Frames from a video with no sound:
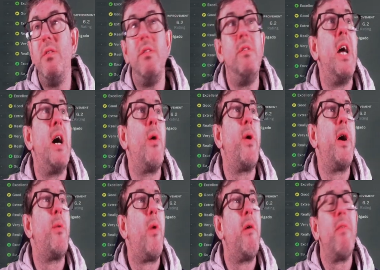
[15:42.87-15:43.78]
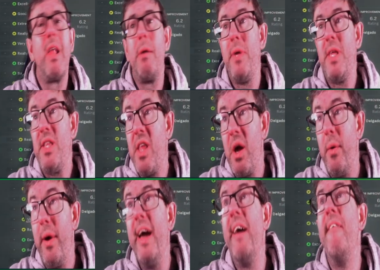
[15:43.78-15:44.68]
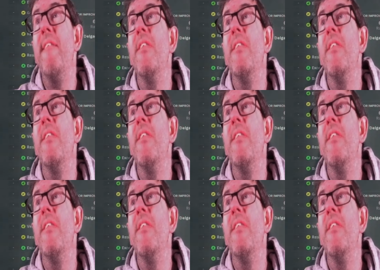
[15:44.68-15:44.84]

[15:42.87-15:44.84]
No, it won't let me do it.